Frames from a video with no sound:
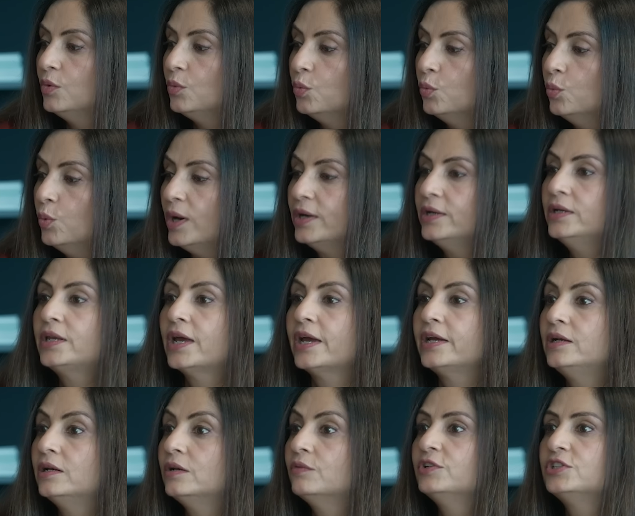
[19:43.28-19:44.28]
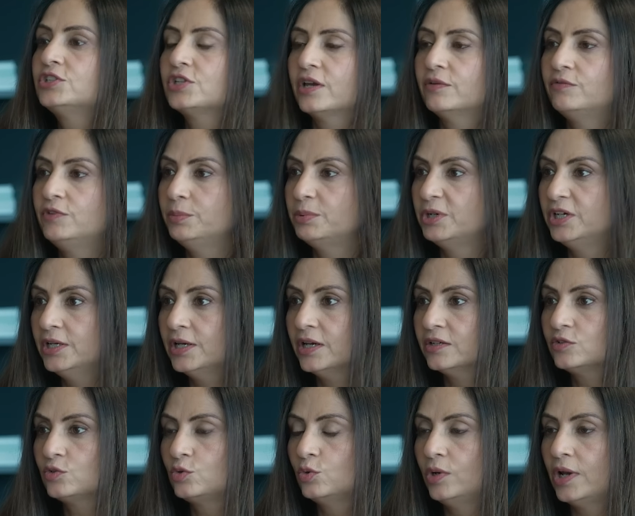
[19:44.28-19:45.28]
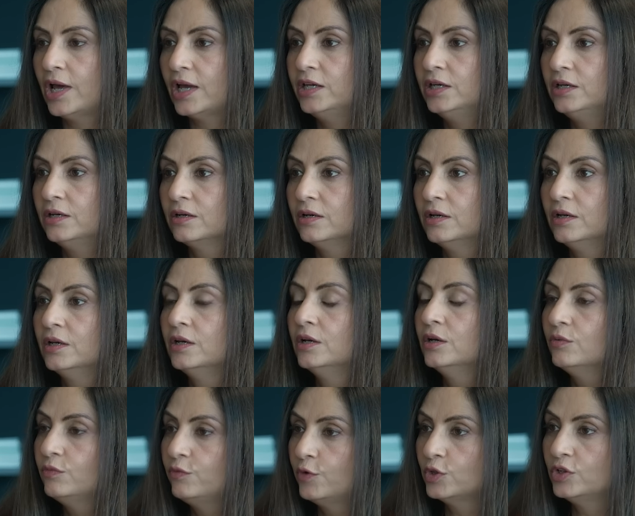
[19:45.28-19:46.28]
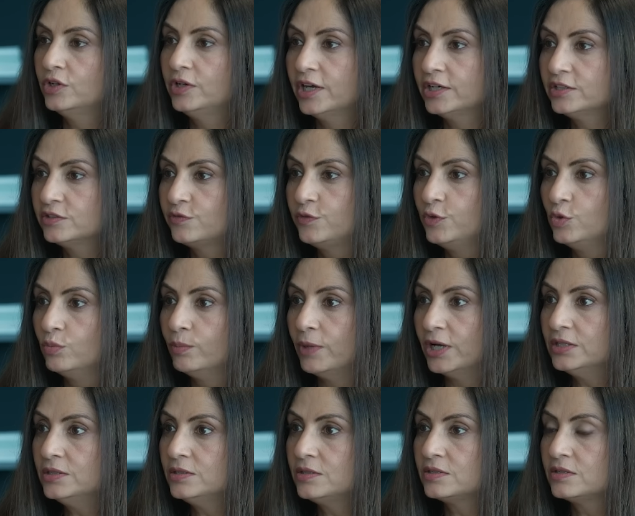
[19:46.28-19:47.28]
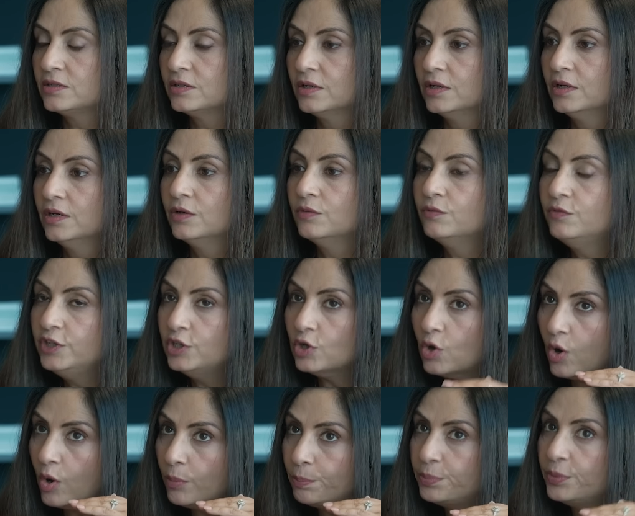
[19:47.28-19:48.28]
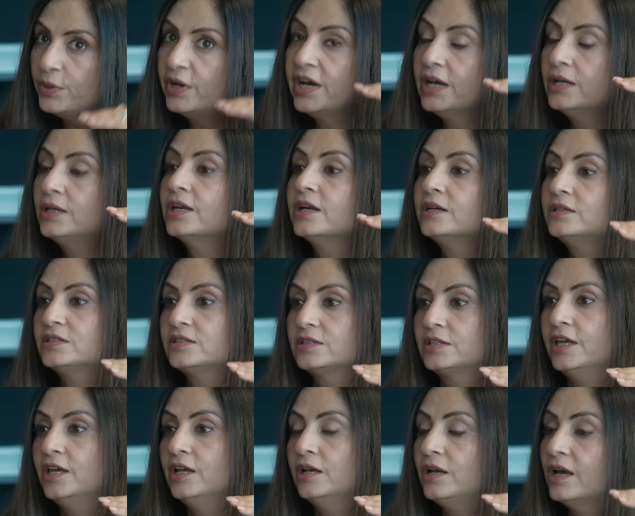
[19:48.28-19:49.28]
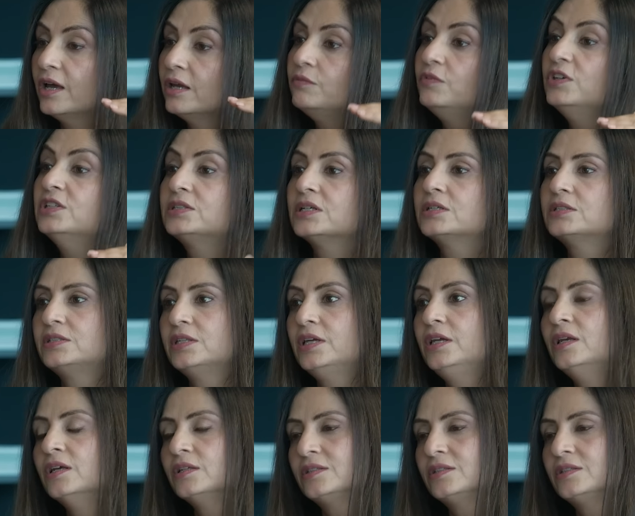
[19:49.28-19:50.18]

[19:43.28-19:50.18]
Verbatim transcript: one title which everybody has to like for the next few months. We operate at scale and we succeed